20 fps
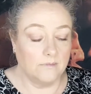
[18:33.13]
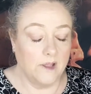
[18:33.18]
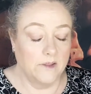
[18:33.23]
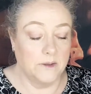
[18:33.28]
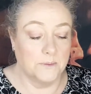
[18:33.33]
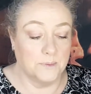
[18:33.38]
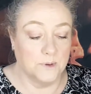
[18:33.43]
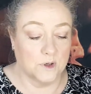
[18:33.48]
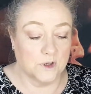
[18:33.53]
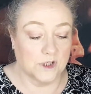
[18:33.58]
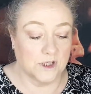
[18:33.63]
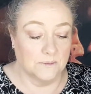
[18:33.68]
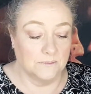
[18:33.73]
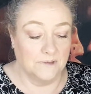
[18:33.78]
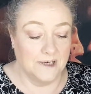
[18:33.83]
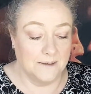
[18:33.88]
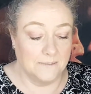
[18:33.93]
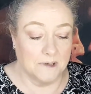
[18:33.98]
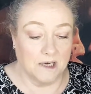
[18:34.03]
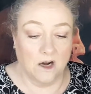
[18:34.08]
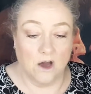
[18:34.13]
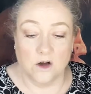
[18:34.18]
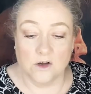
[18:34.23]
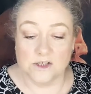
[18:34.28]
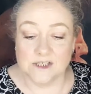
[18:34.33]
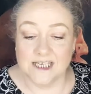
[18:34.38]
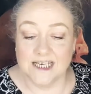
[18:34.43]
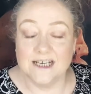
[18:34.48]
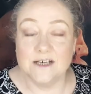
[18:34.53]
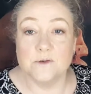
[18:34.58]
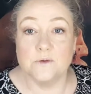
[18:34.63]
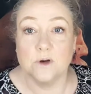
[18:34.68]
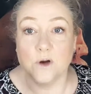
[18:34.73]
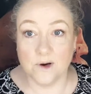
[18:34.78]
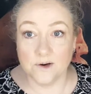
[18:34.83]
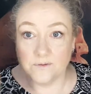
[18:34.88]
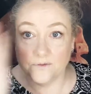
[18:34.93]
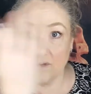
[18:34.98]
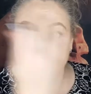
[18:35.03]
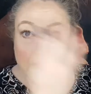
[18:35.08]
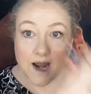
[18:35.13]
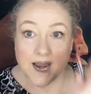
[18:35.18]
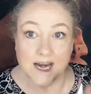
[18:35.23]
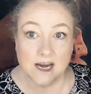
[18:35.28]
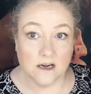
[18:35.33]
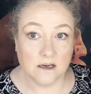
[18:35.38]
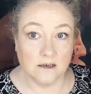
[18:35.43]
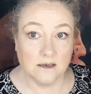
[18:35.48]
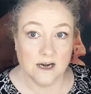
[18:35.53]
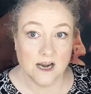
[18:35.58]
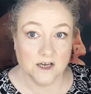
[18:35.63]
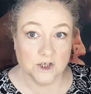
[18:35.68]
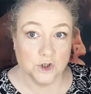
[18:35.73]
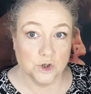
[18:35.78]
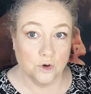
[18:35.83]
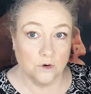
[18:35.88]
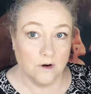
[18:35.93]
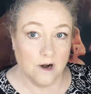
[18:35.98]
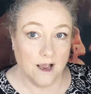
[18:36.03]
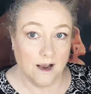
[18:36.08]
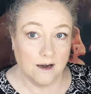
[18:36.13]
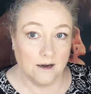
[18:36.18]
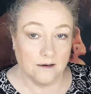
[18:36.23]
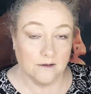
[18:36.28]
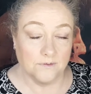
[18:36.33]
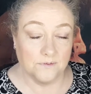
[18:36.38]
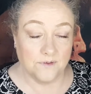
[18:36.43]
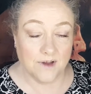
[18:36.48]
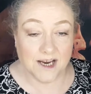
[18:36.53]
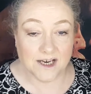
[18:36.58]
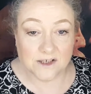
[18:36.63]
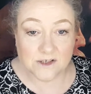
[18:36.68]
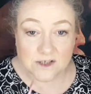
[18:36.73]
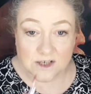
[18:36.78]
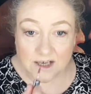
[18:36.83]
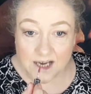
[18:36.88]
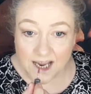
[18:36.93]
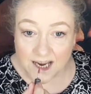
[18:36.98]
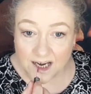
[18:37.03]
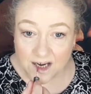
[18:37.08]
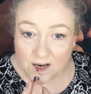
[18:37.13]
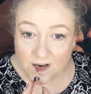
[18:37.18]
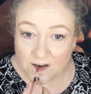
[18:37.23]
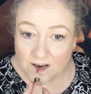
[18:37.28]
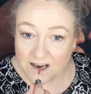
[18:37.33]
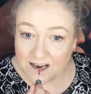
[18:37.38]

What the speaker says: the Buxom lip gloss, seeing as we're going for a naturel face today.